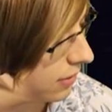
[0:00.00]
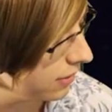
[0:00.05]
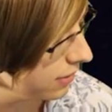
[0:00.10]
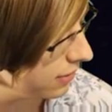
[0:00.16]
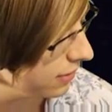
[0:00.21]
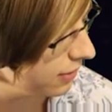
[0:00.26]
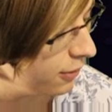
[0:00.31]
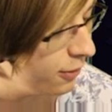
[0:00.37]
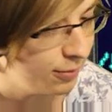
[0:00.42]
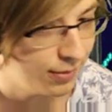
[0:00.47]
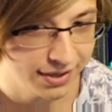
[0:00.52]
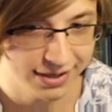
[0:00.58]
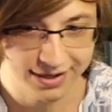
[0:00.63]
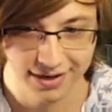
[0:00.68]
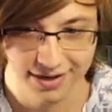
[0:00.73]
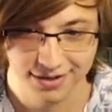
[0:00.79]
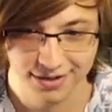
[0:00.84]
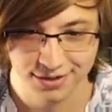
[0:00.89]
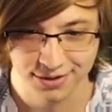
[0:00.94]
Oh my
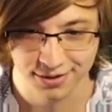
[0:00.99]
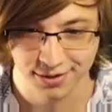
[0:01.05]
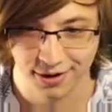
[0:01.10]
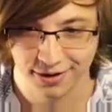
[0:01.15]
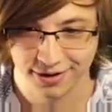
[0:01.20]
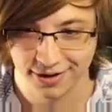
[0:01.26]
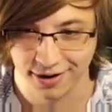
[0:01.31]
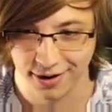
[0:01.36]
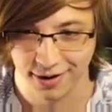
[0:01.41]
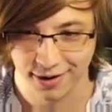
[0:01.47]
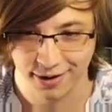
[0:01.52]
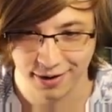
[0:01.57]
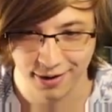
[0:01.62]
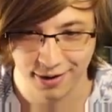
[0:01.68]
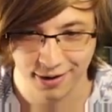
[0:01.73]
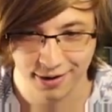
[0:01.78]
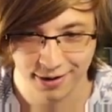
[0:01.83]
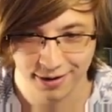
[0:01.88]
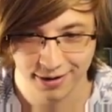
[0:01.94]
gosh, dude. Our our
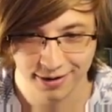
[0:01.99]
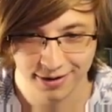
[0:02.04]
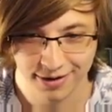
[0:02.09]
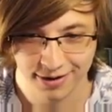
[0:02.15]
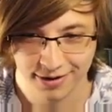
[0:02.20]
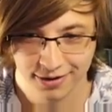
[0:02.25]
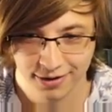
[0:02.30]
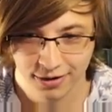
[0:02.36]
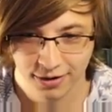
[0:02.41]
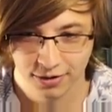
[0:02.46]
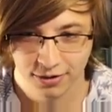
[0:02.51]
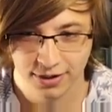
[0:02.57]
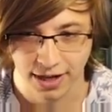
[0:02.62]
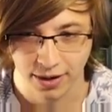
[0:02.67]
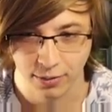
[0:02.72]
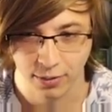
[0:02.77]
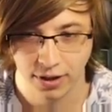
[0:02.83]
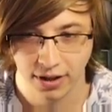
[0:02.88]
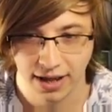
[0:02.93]
our.
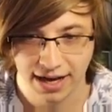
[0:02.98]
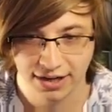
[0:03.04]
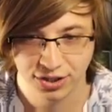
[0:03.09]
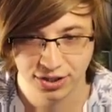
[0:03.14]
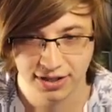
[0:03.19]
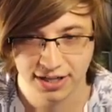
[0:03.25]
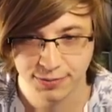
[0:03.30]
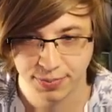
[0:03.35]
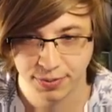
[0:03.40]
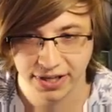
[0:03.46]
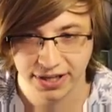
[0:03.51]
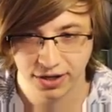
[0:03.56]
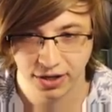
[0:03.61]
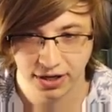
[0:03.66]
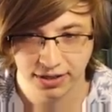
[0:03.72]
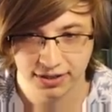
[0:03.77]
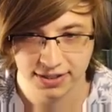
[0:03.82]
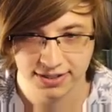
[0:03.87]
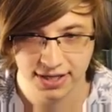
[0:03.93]
Okay, well, actually that's pretty
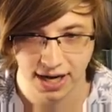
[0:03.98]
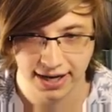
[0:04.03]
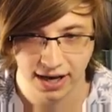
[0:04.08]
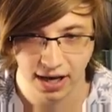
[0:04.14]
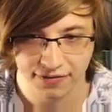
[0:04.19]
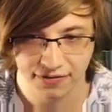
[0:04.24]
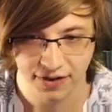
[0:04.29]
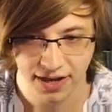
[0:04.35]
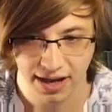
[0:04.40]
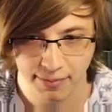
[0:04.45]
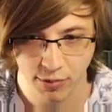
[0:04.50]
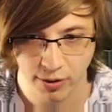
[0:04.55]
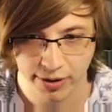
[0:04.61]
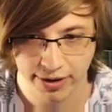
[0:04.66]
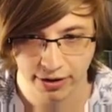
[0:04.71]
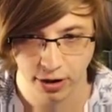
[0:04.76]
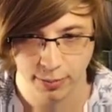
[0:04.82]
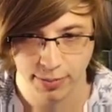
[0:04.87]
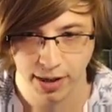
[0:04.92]
good because I got the ammo
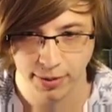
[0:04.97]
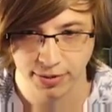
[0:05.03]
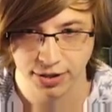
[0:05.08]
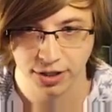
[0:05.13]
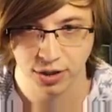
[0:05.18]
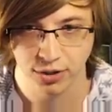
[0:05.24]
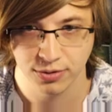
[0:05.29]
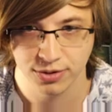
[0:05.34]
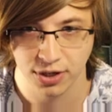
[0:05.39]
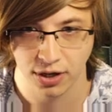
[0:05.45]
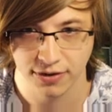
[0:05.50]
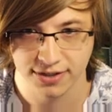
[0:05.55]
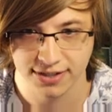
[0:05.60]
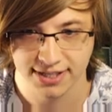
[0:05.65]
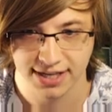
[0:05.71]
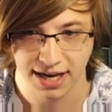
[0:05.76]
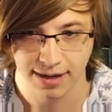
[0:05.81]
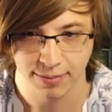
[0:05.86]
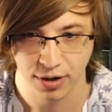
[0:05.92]
here. I'll be able to use all
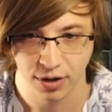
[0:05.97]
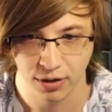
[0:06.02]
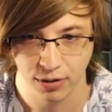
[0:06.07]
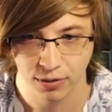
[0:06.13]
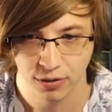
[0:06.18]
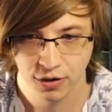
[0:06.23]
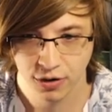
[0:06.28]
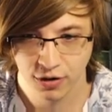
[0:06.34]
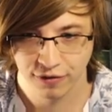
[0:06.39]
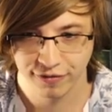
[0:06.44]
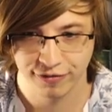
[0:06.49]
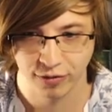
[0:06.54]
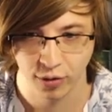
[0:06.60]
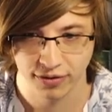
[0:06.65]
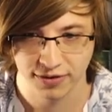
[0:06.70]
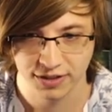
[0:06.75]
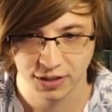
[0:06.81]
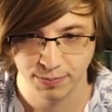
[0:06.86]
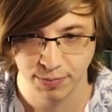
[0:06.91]
this ammo for
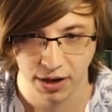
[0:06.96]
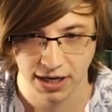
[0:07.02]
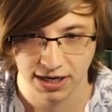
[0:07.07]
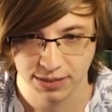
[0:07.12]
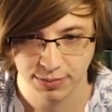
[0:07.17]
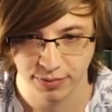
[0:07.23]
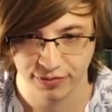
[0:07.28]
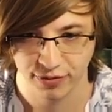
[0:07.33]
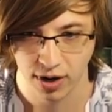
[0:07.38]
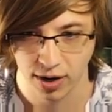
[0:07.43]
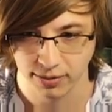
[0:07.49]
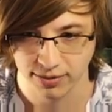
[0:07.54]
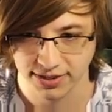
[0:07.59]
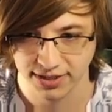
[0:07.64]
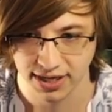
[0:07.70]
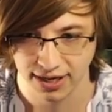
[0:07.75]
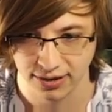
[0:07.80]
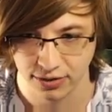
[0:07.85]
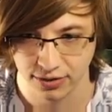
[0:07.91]
this boss before I
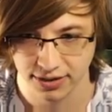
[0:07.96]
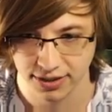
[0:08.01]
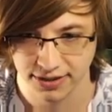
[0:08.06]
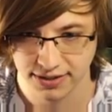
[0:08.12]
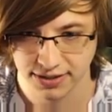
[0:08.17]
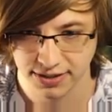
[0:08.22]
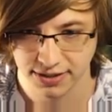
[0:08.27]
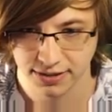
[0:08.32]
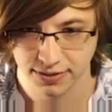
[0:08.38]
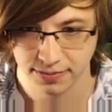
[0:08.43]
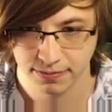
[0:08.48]
recycle this.